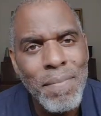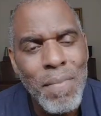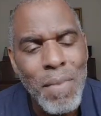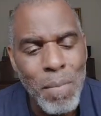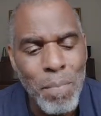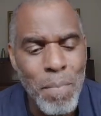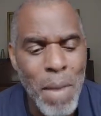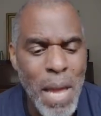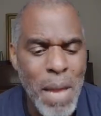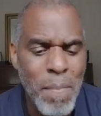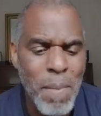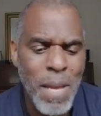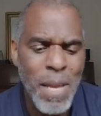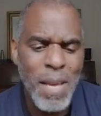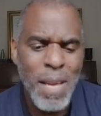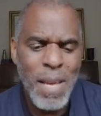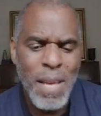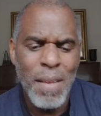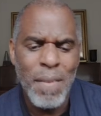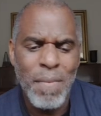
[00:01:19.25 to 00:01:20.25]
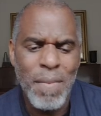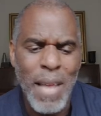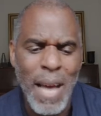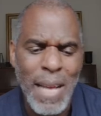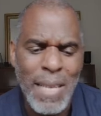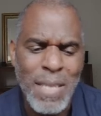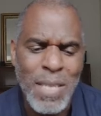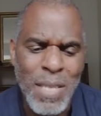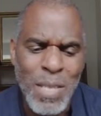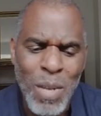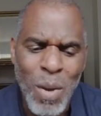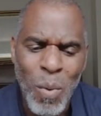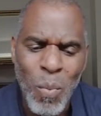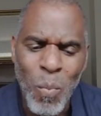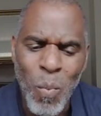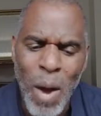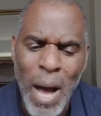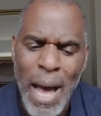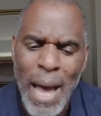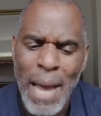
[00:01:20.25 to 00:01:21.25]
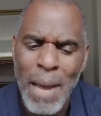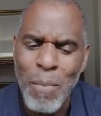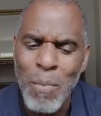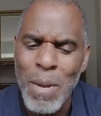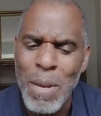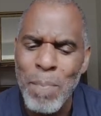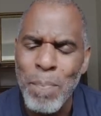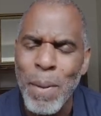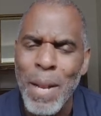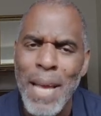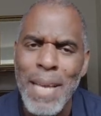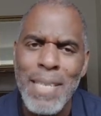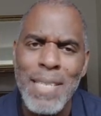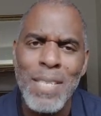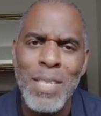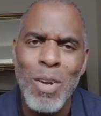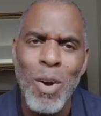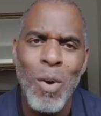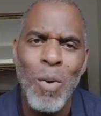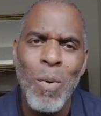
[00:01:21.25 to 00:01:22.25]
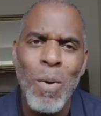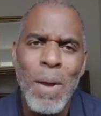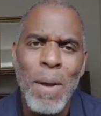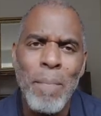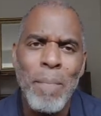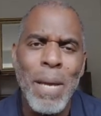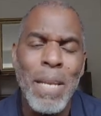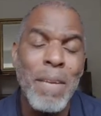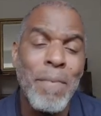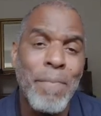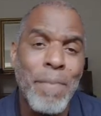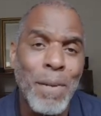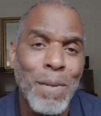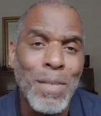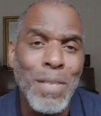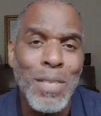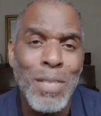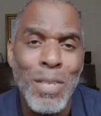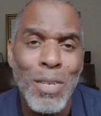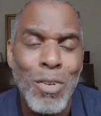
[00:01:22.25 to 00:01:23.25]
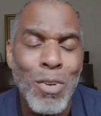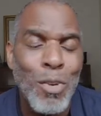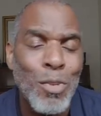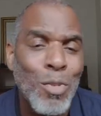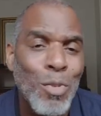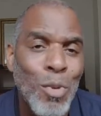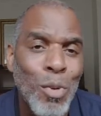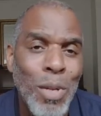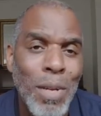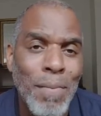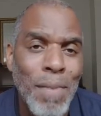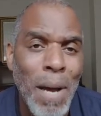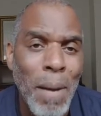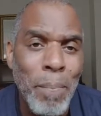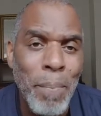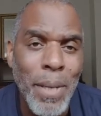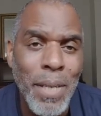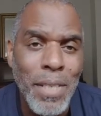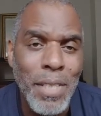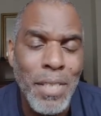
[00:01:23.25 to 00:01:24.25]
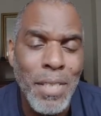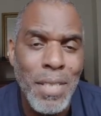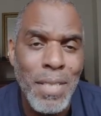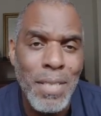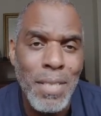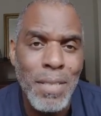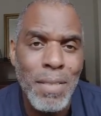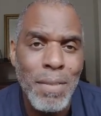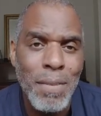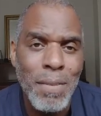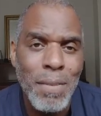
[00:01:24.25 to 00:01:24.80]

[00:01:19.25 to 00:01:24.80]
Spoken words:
Maybe that's why we place so many filters across all of our pictures.